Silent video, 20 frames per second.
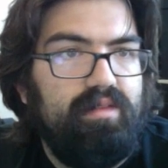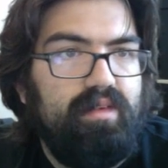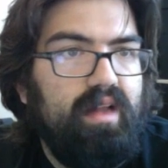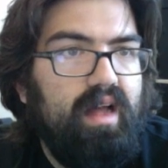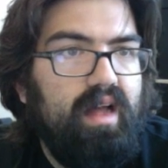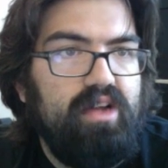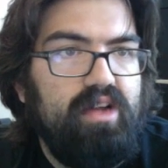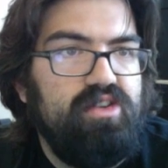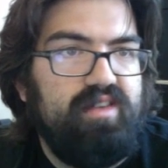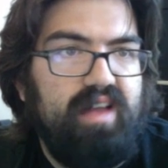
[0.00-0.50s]

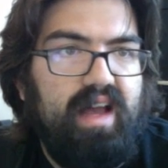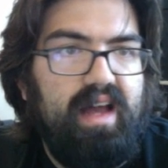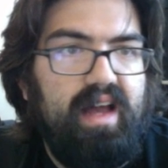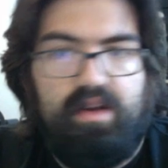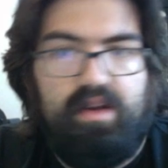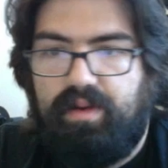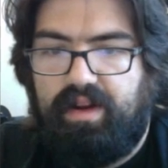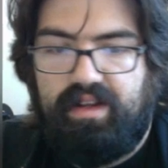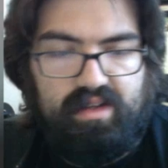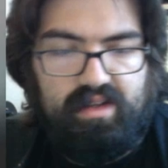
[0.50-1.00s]
I just had it
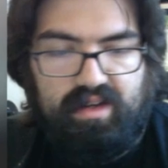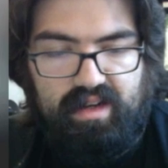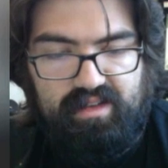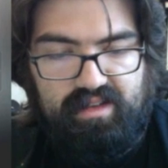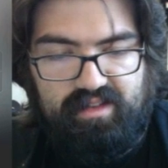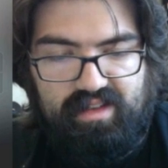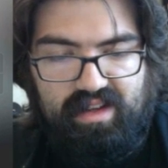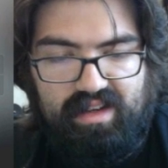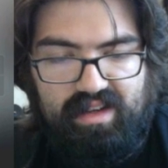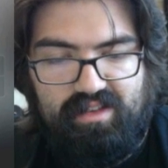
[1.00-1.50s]
right there and I
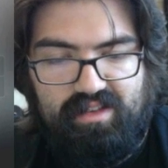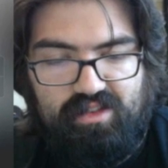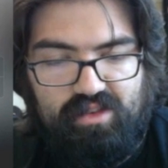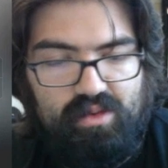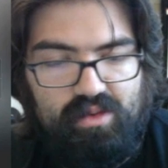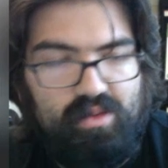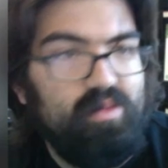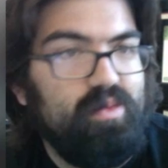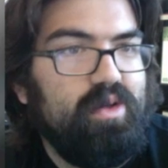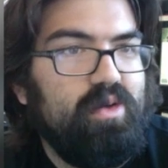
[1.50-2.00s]
decided to
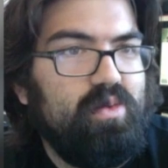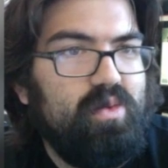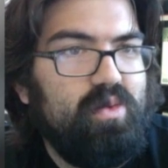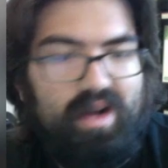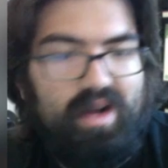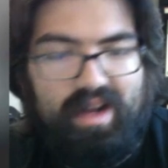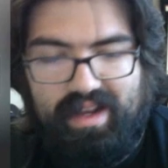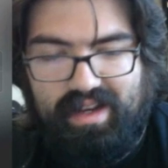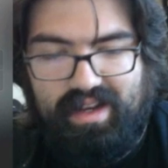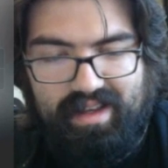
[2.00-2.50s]

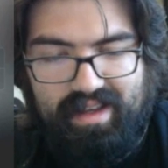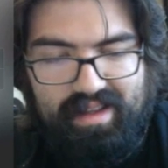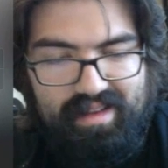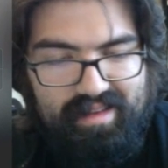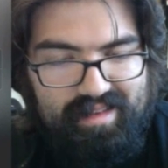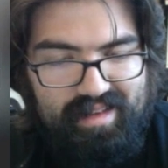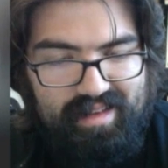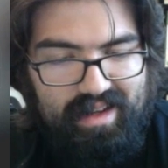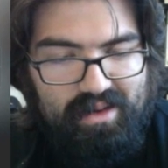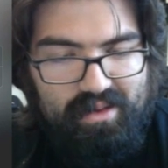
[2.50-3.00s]
rewrite
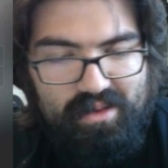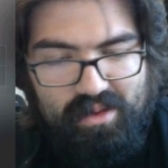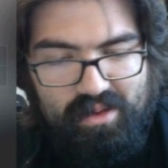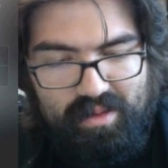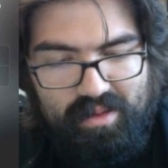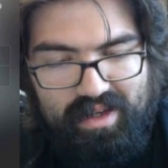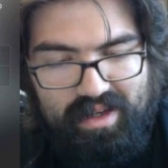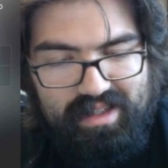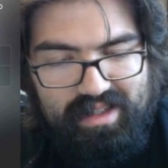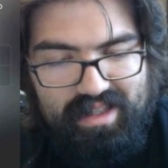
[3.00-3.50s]
it. I don't know
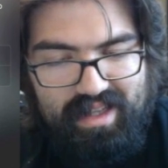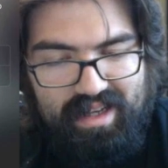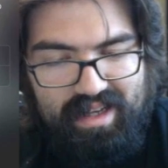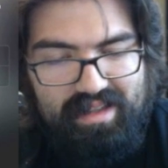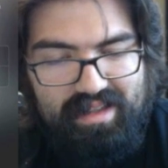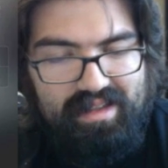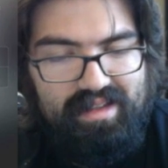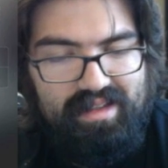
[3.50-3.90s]
why I did that.